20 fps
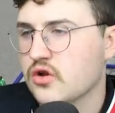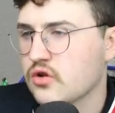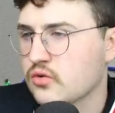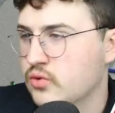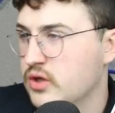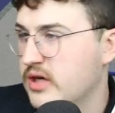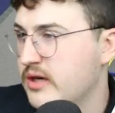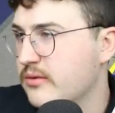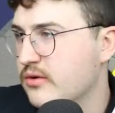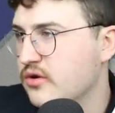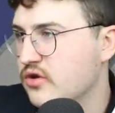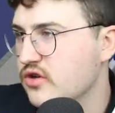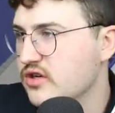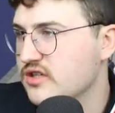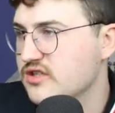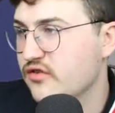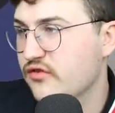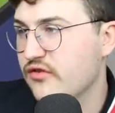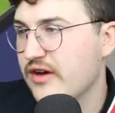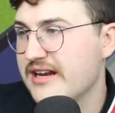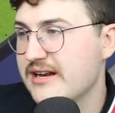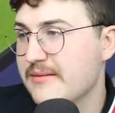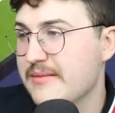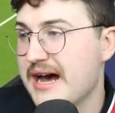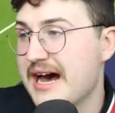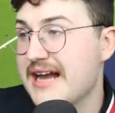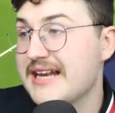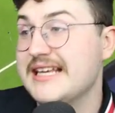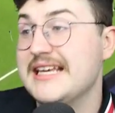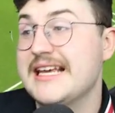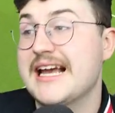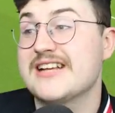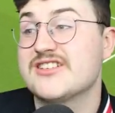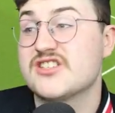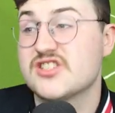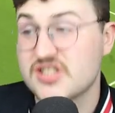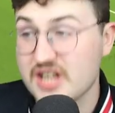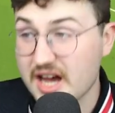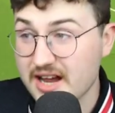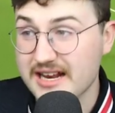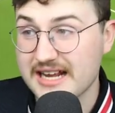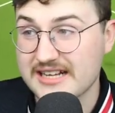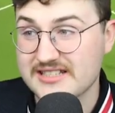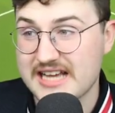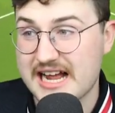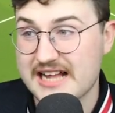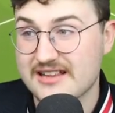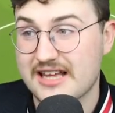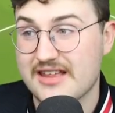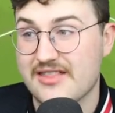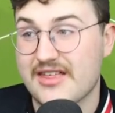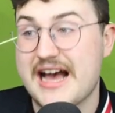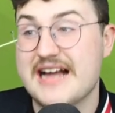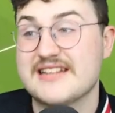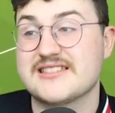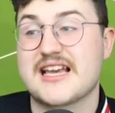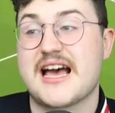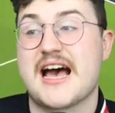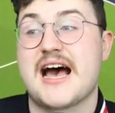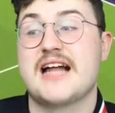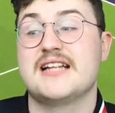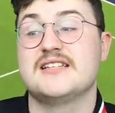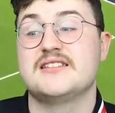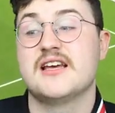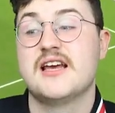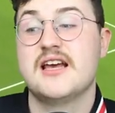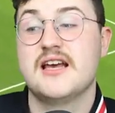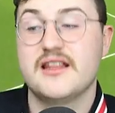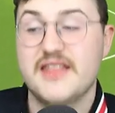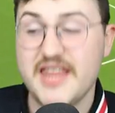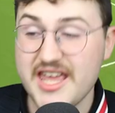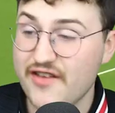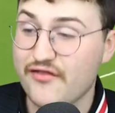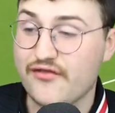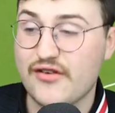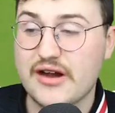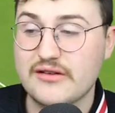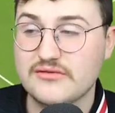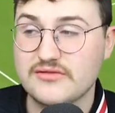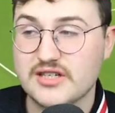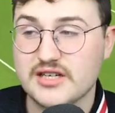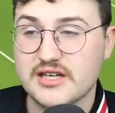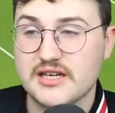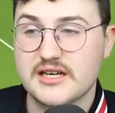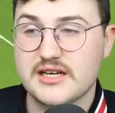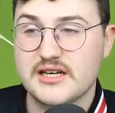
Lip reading: He will look to find a man. He has done exactly that, and they found